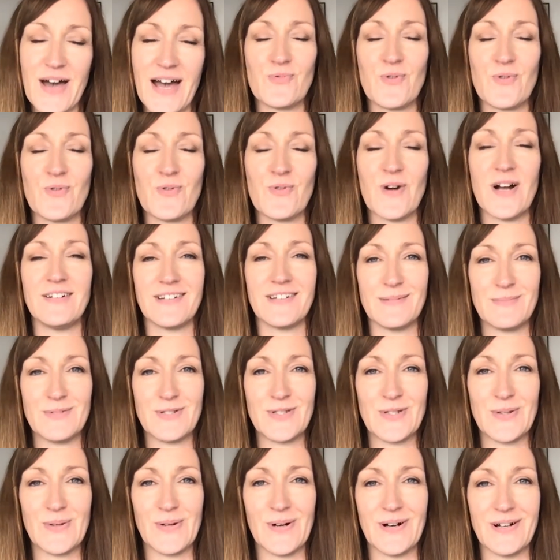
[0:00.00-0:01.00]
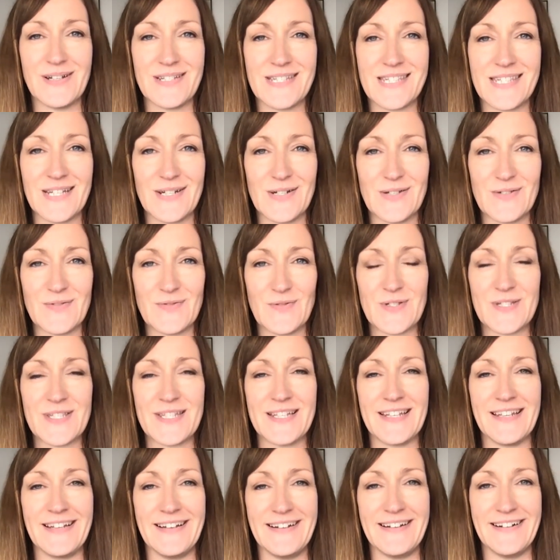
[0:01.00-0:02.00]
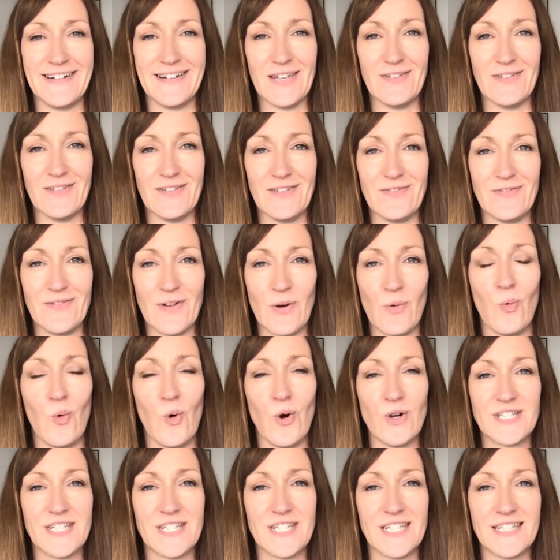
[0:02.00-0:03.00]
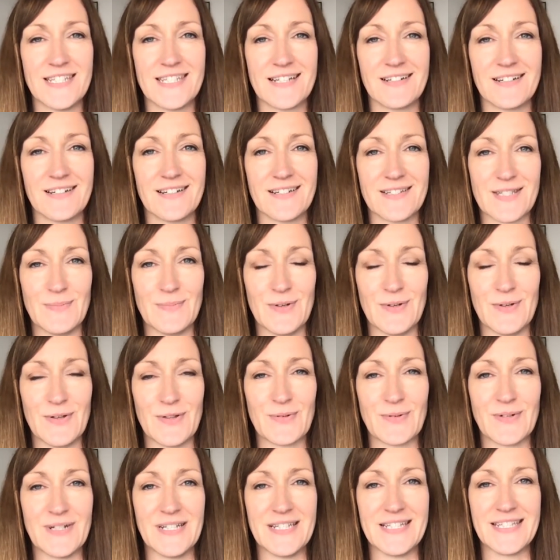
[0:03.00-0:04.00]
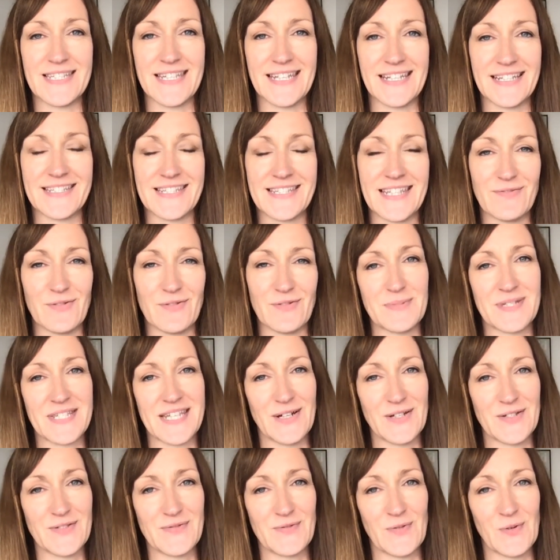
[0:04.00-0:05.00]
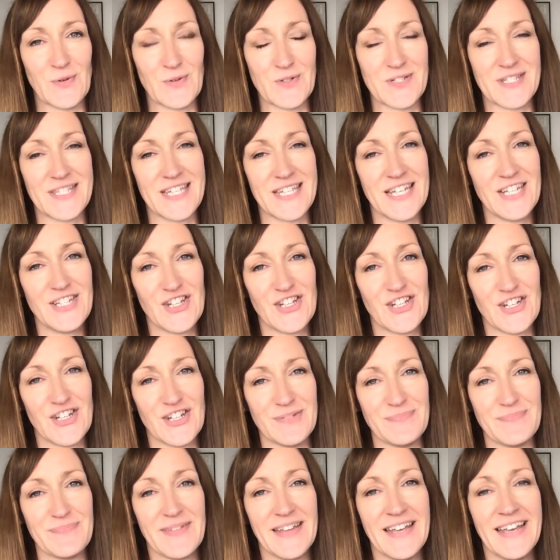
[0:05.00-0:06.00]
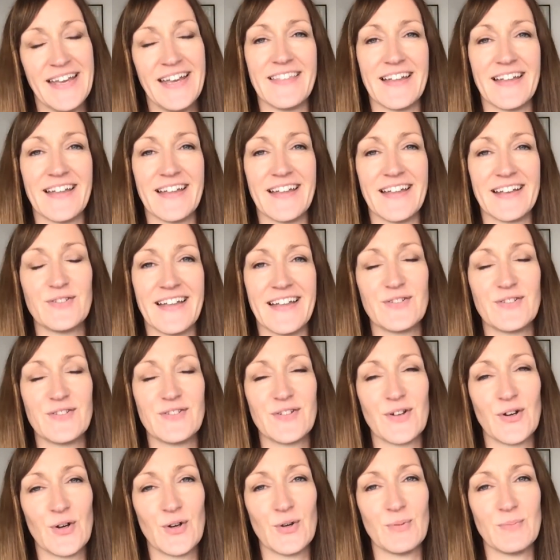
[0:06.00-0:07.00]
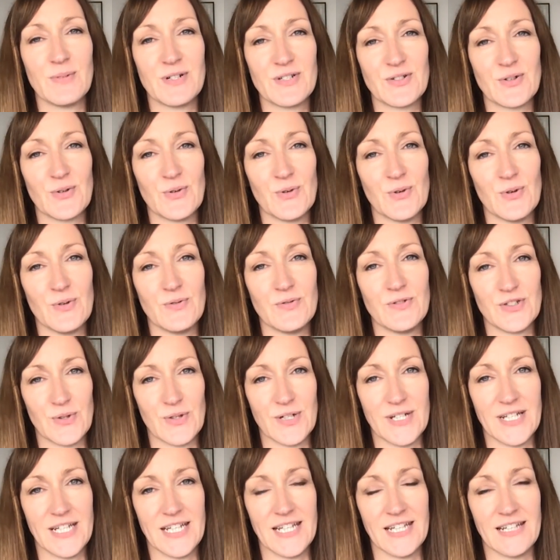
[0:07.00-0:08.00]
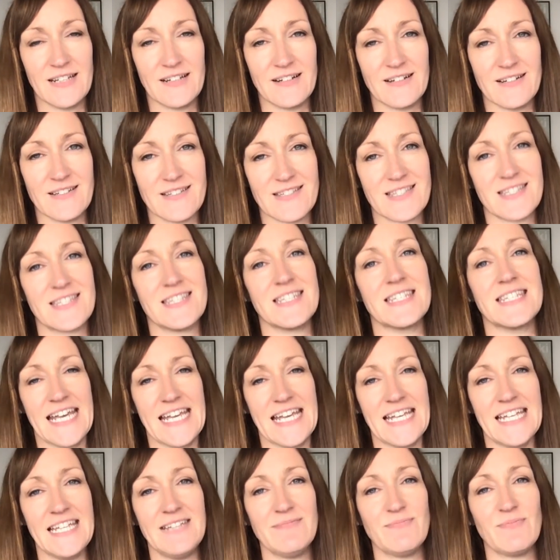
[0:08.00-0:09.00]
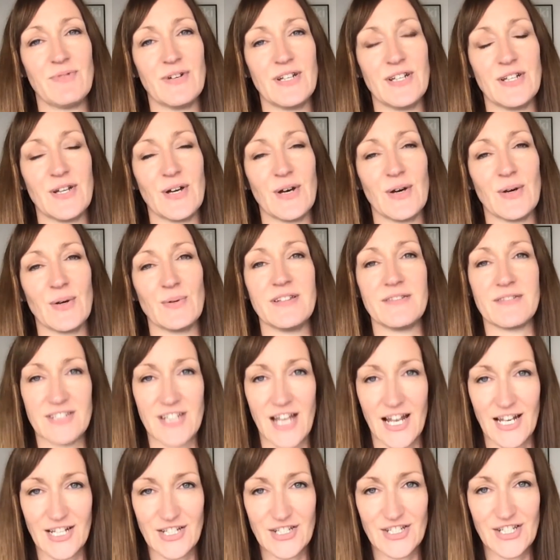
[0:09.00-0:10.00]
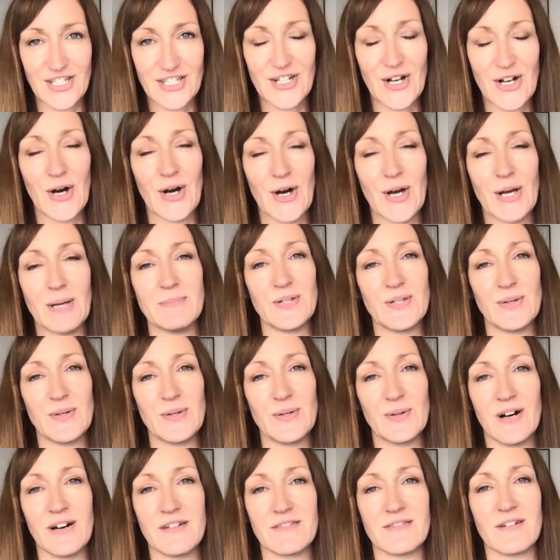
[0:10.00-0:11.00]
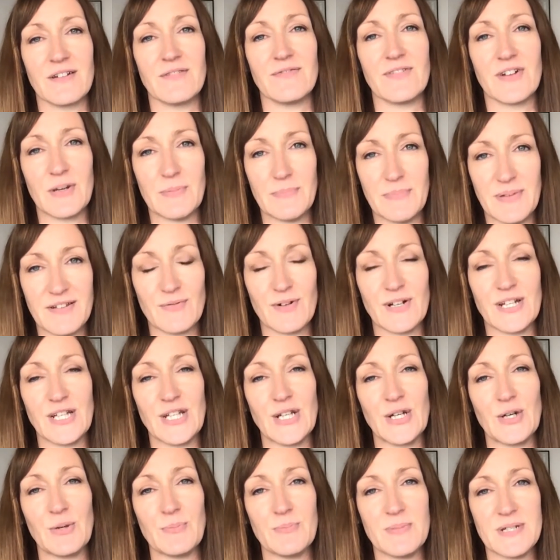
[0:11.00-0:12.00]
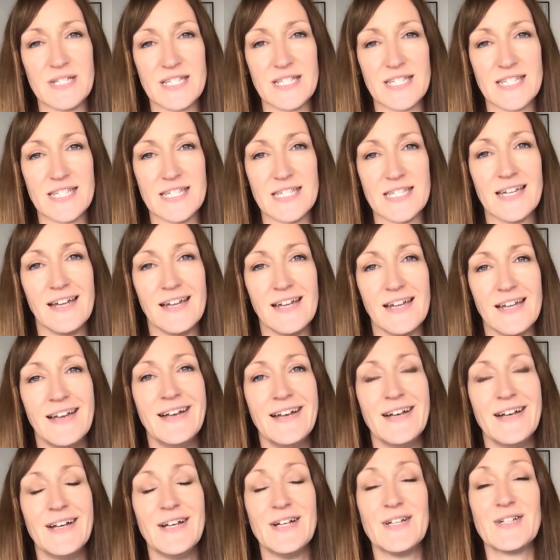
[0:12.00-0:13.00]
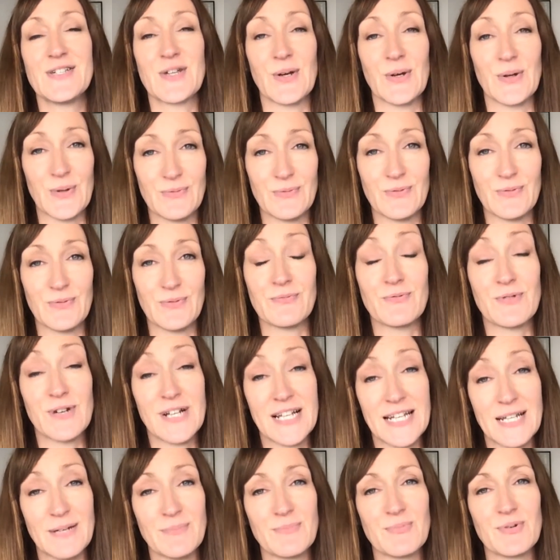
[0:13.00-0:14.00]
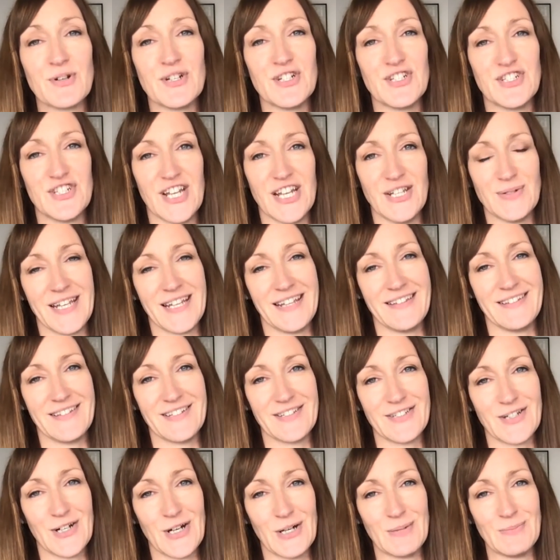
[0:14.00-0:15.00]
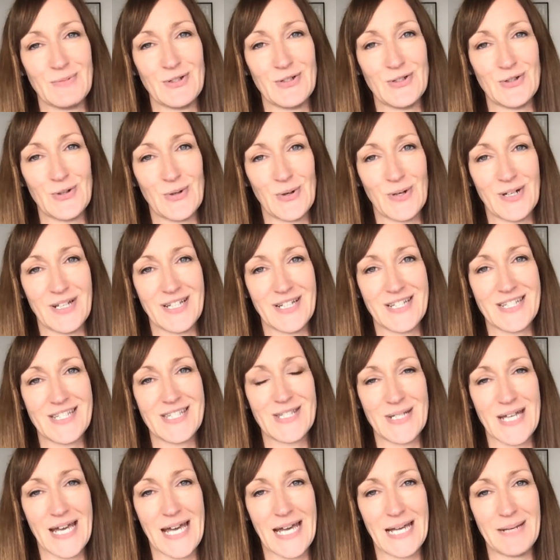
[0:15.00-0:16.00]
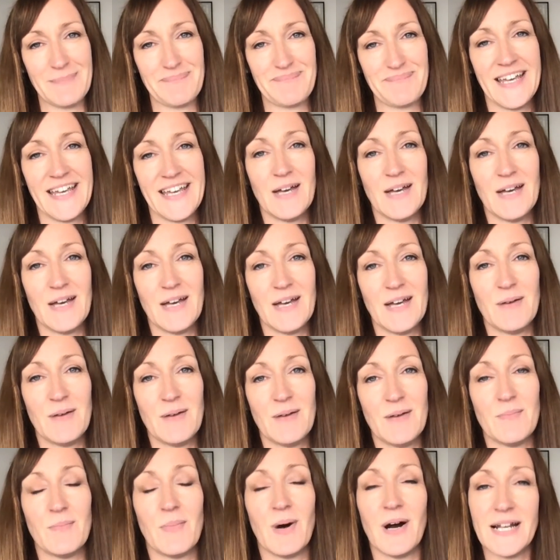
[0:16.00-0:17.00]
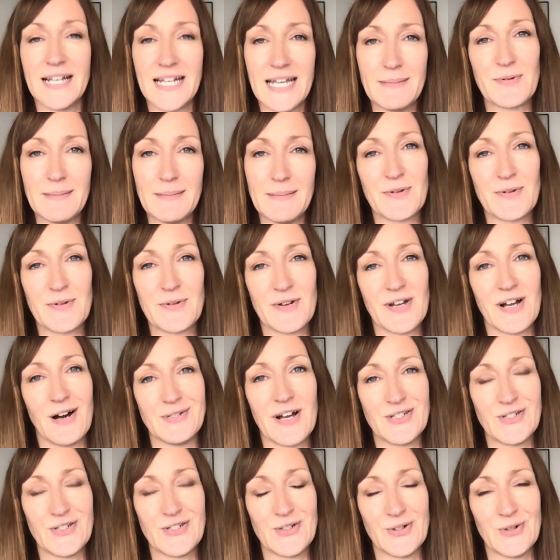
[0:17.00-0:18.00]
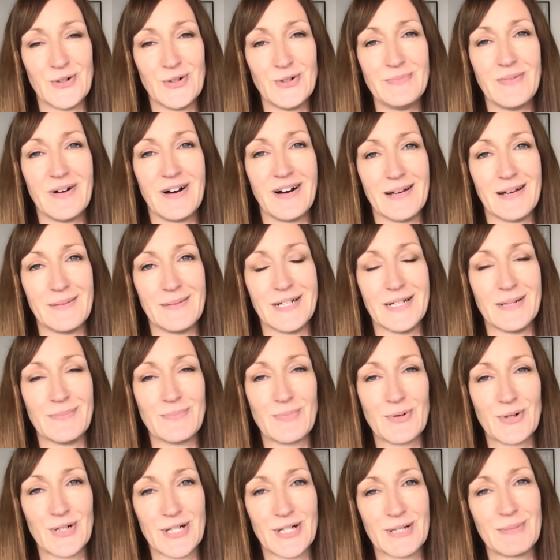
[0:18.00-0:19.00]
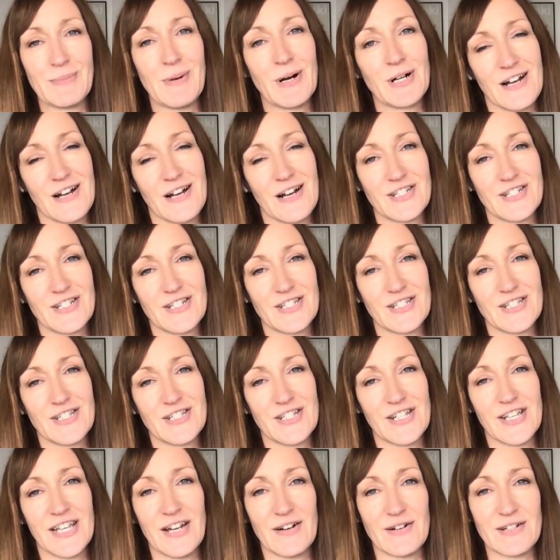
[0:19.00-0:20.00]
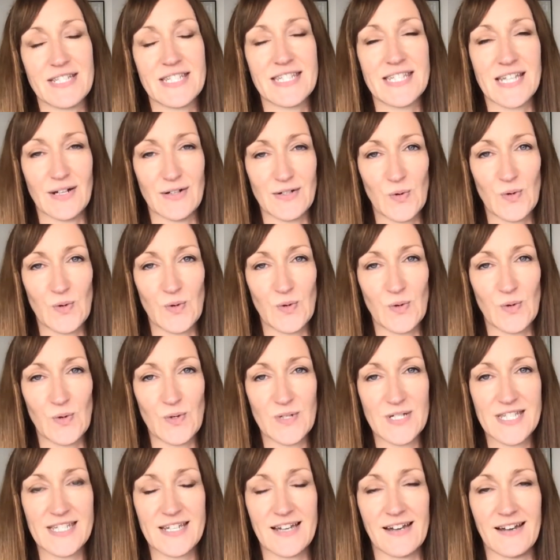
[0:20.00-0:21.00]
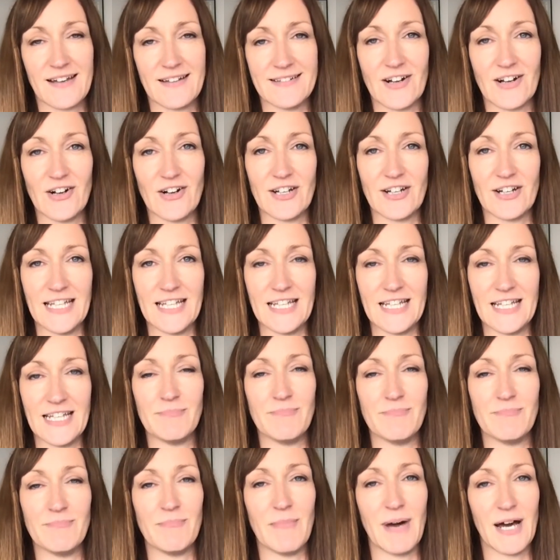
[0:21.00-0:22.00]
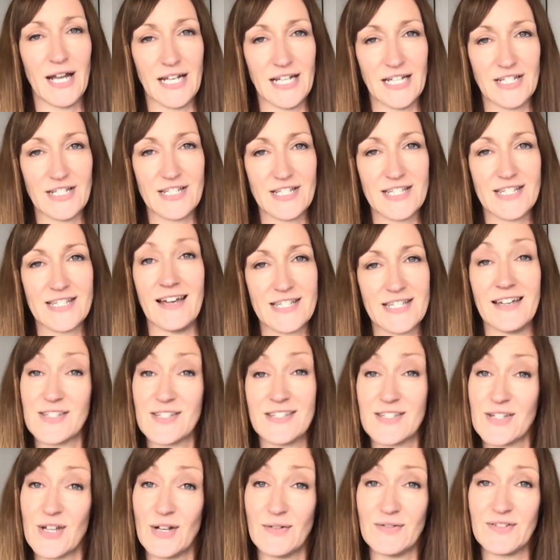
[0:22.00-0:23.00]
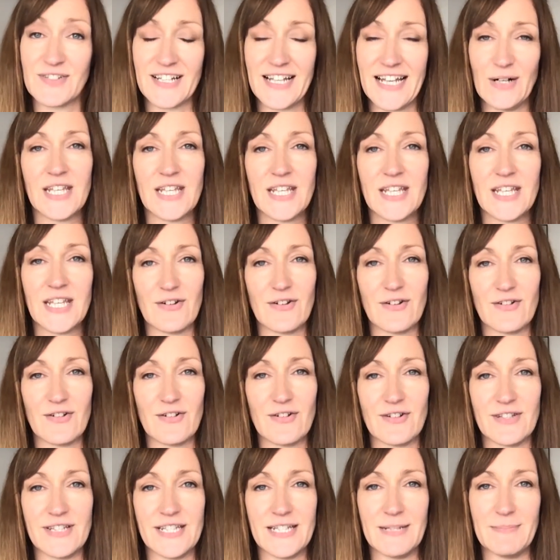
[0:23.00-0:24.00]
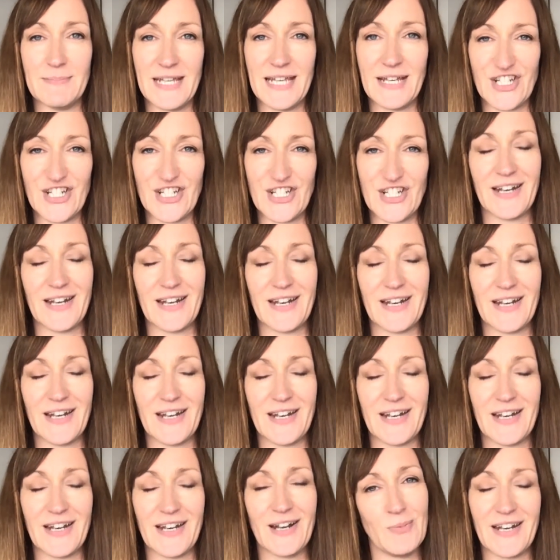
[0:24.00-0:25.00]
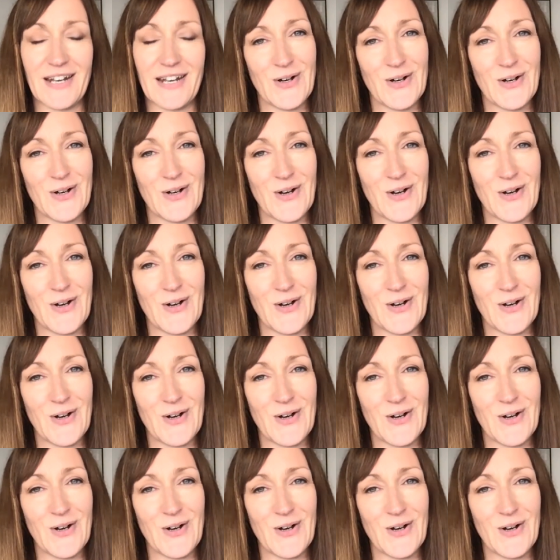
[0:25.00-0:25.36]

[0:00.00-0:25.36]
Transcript: and welcome to our Salesforce Live What is Customer 360 from Salesforce session. Thank you so much all for joining us today. We know these are challenging times. You guys are very busy running your business. So we really appreciate you taking the time to join us today. My name is Maria Armshaw. I'm a product marketing director here at Salesforce, and I manage Service Cloud here in the Meer region, and I will